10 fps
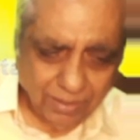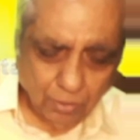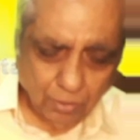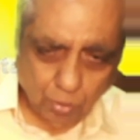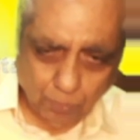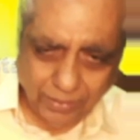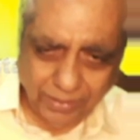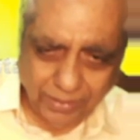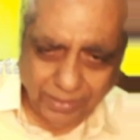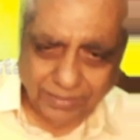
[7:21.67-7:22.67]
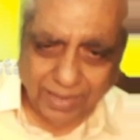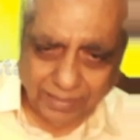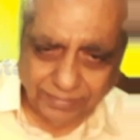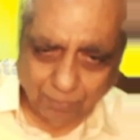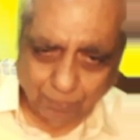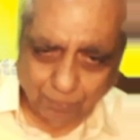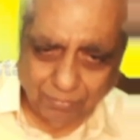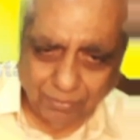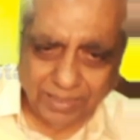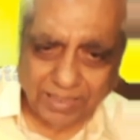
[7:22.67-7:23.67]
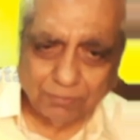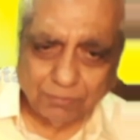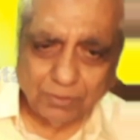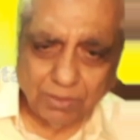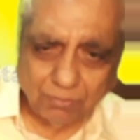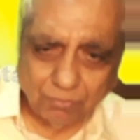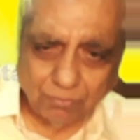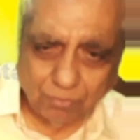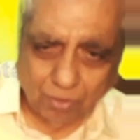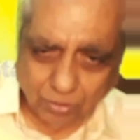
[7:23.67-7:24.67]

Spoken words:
operate at the power at which we want.